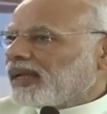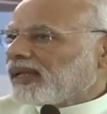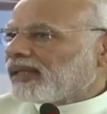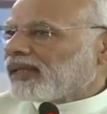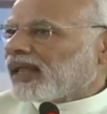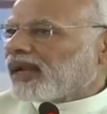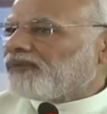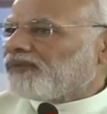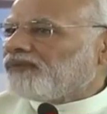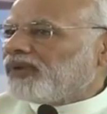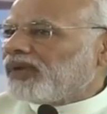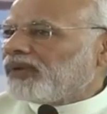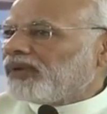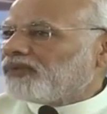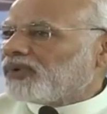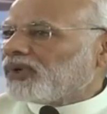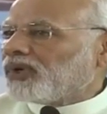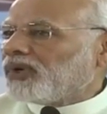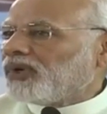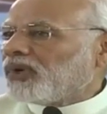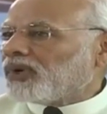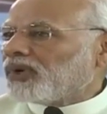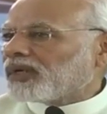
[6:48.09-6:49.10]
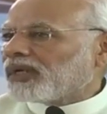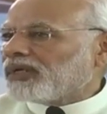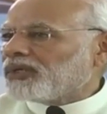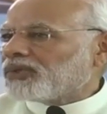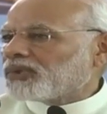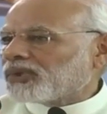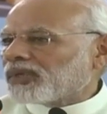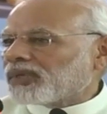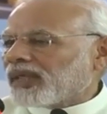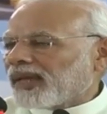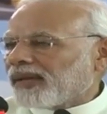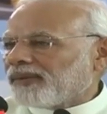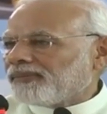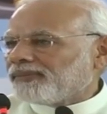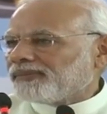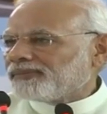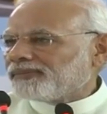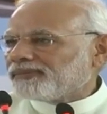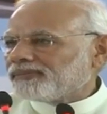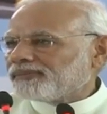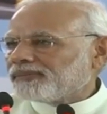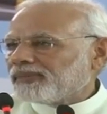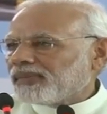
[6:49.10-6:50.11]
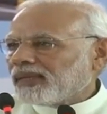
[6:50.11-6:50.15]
that we would look into them